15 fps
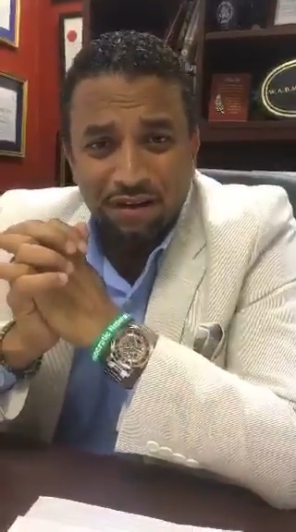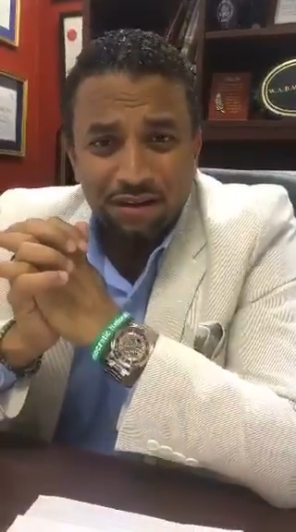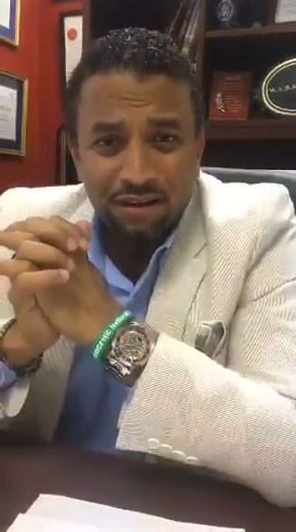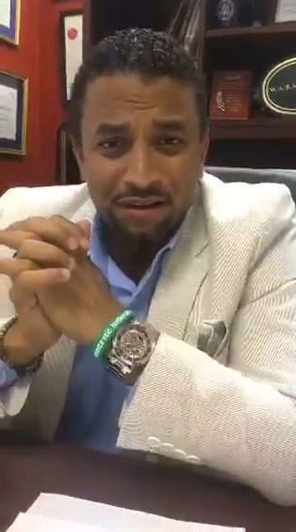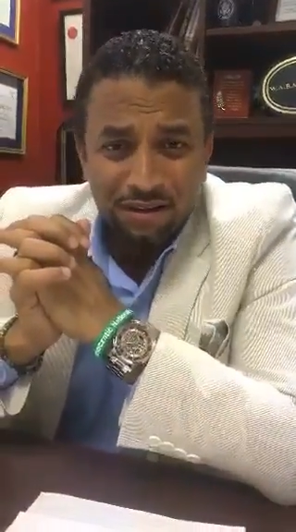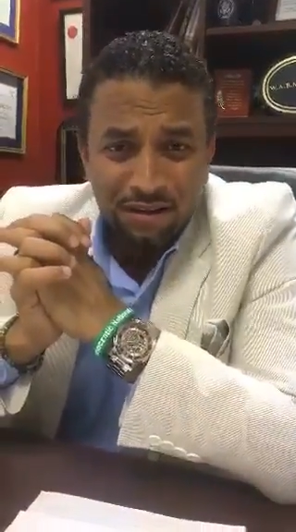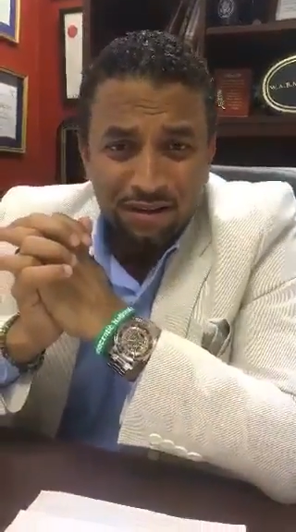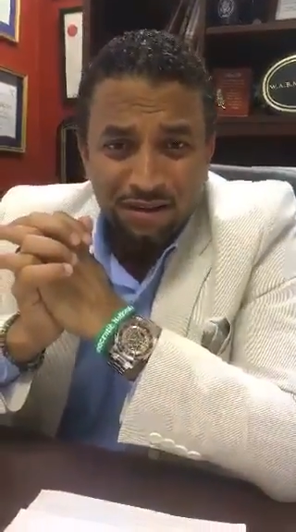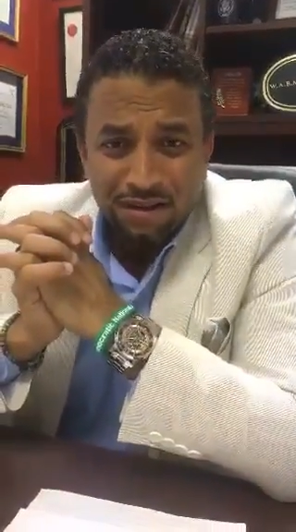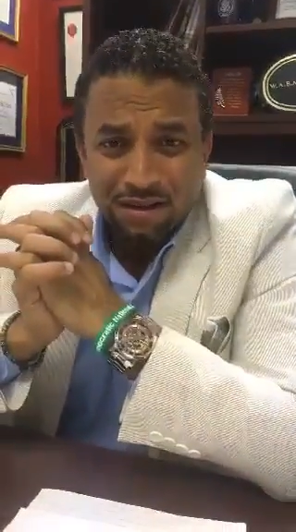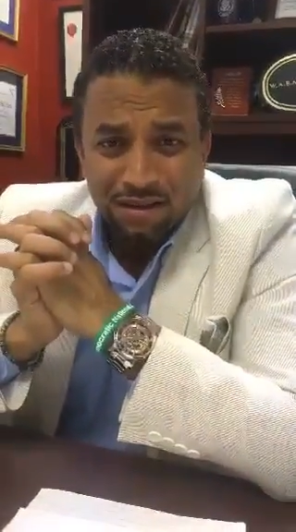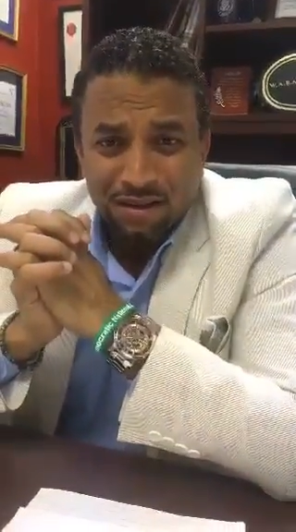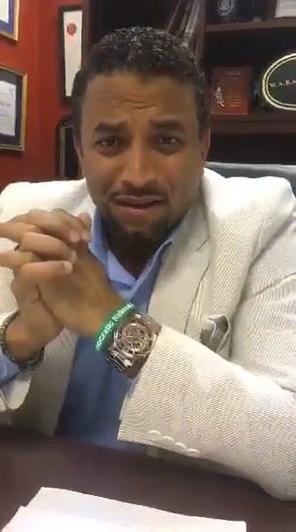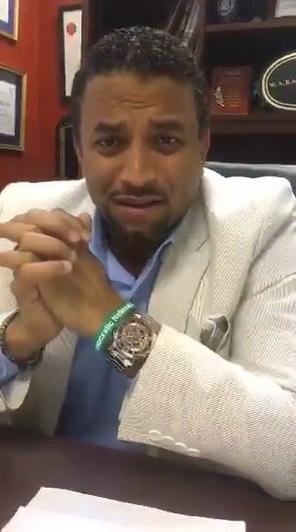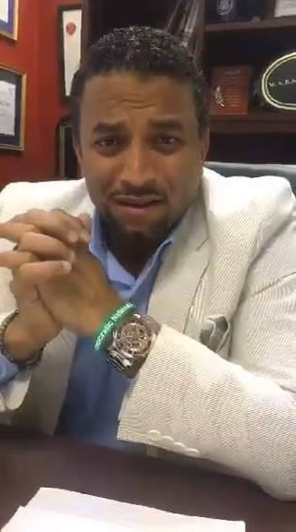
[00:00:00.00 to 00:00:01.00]
an
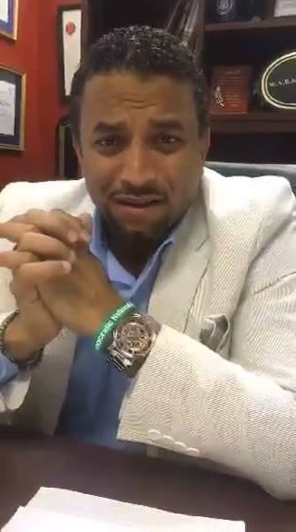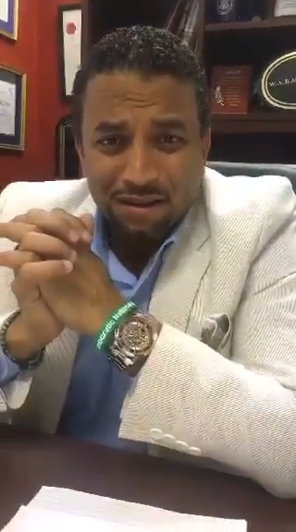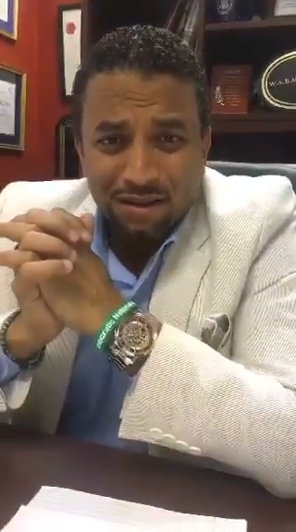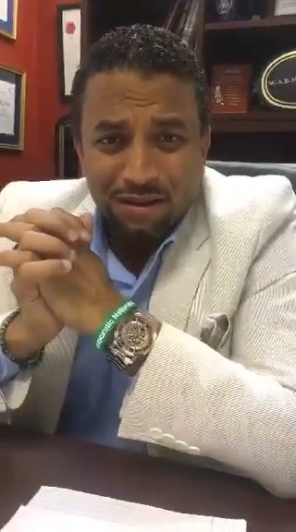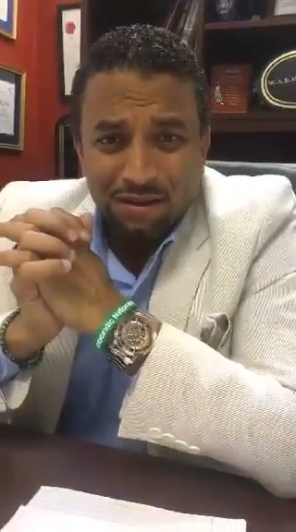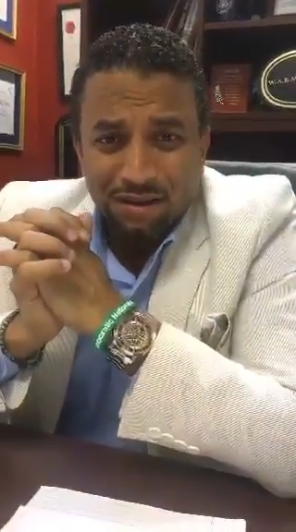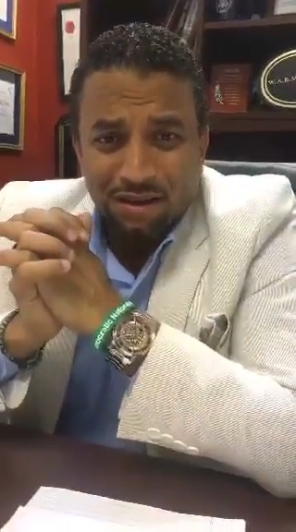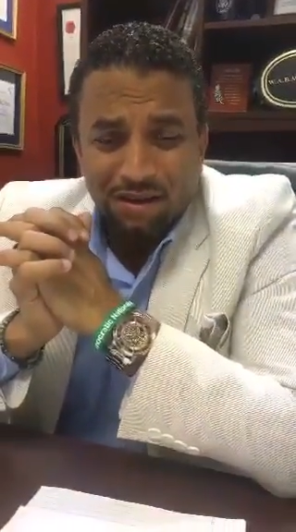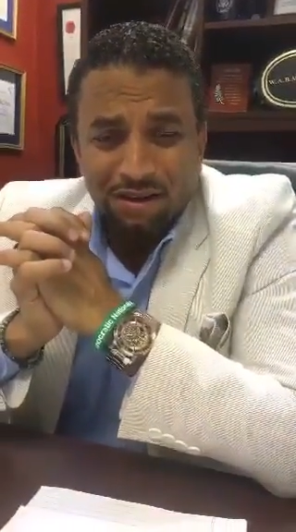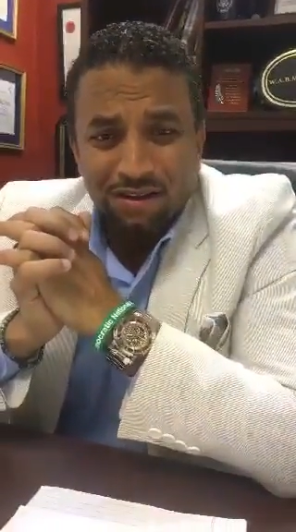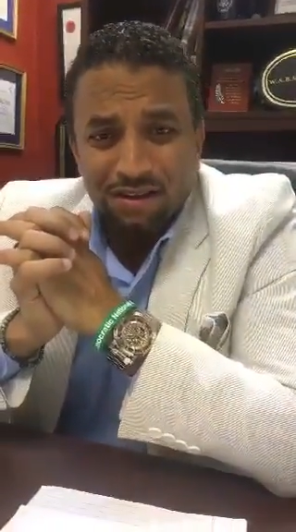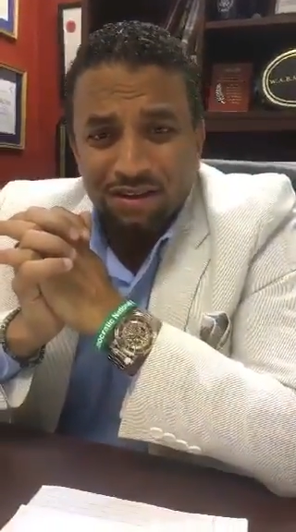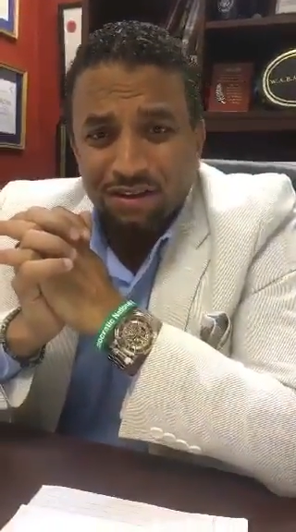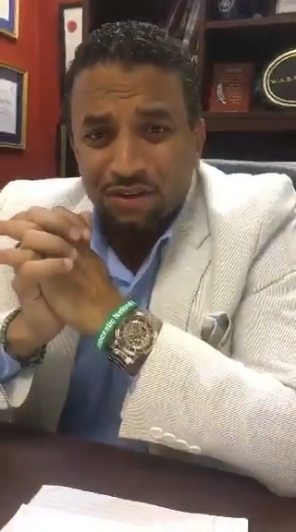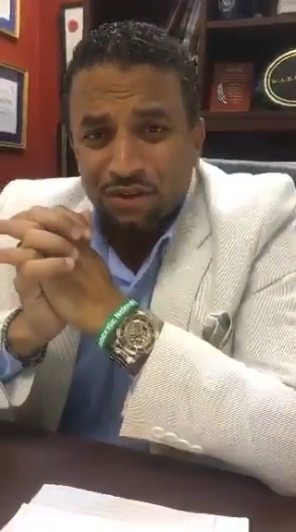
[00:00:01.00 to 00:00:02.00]
uh,
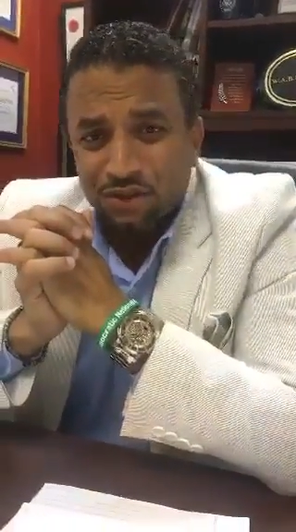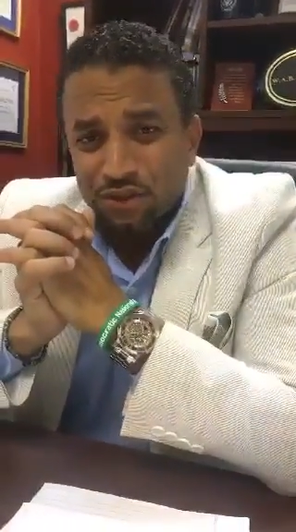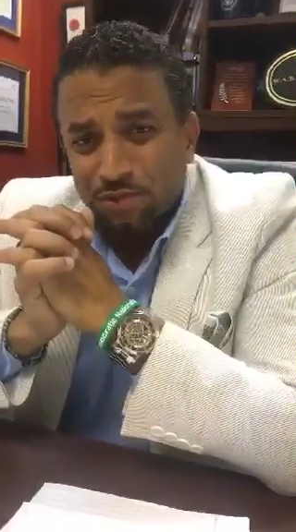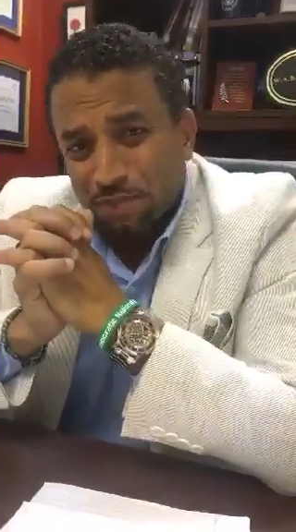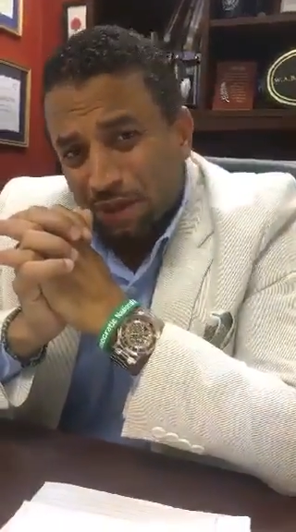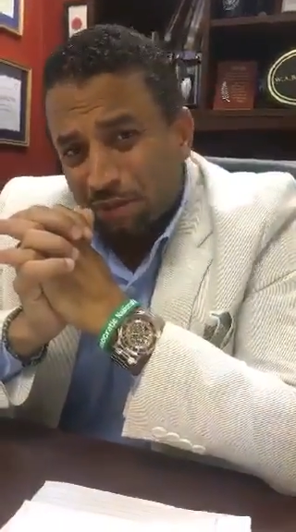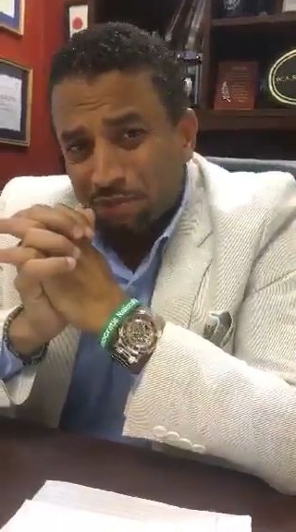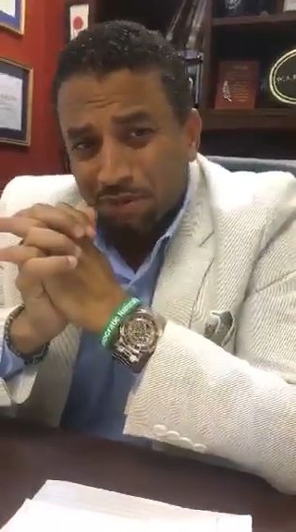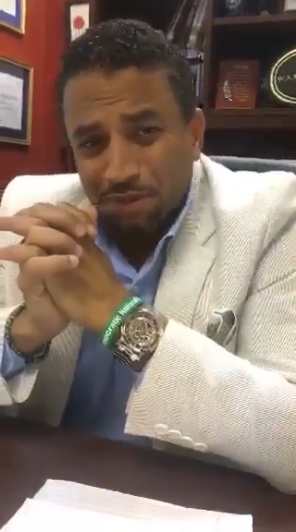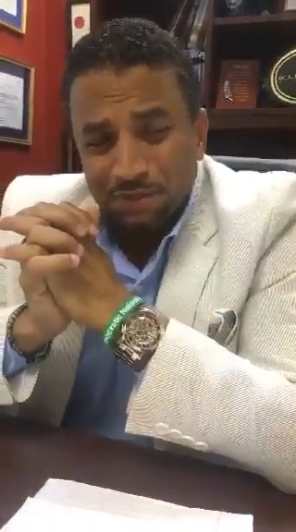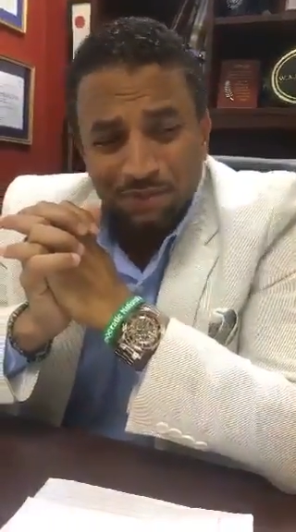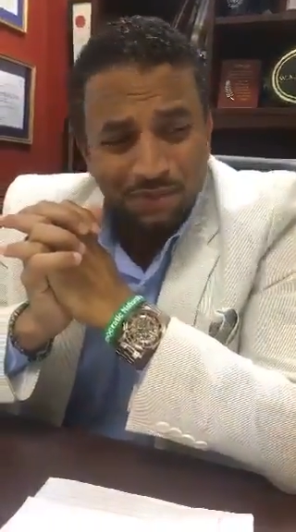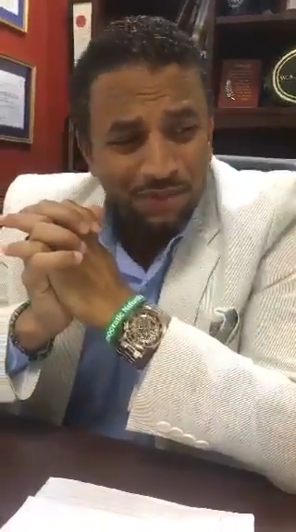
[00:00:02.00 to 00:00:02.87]
article in the newspaper.